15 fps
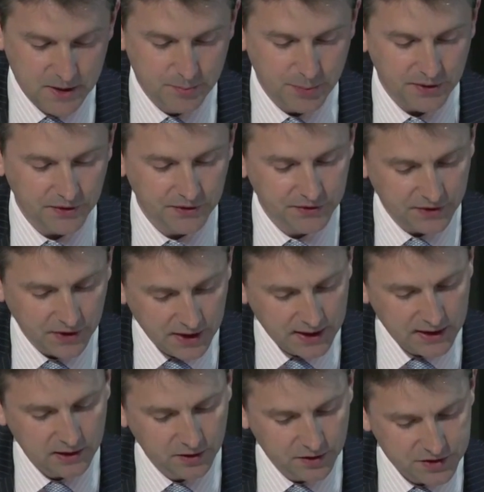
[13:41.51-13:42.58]
but the
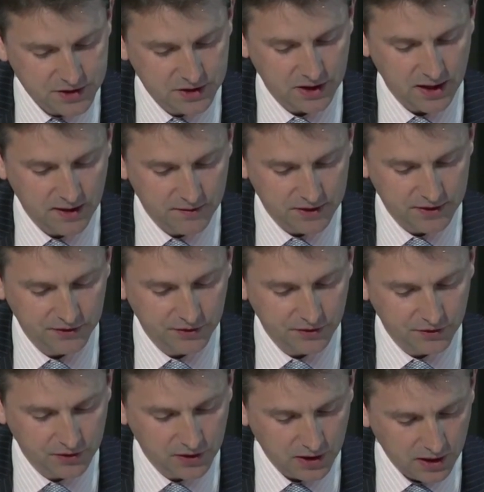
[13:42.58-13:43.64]
psychological evidence
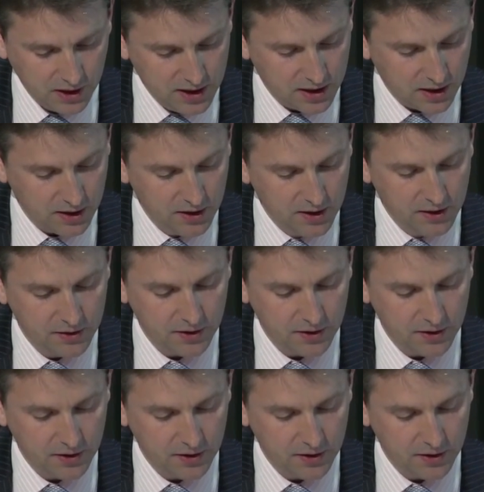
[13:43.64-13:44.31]
is clear.